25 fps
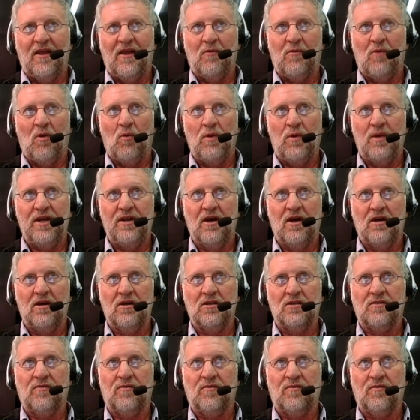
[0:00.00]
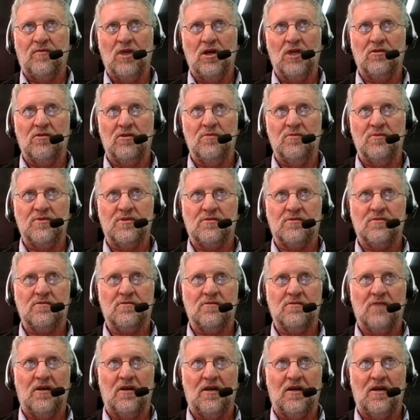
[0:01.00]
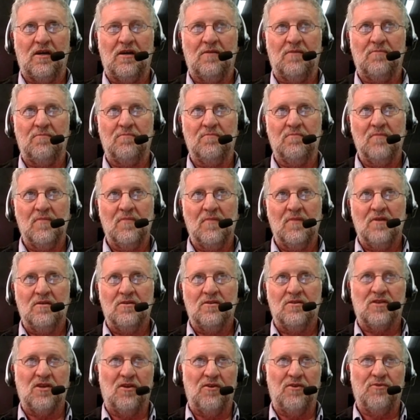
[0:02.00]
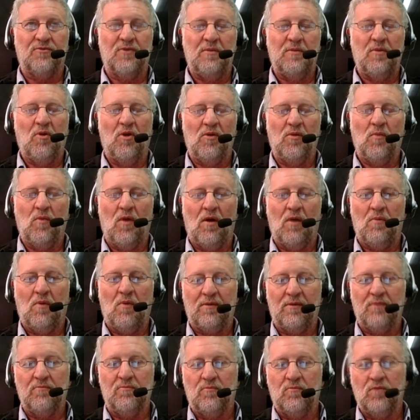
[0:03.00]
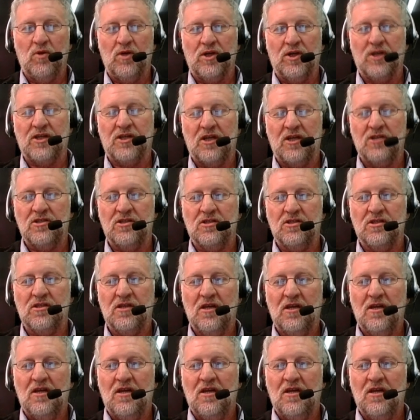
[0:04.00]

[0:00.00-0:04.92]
And they were Windows for work groups, so 3.11 workstations.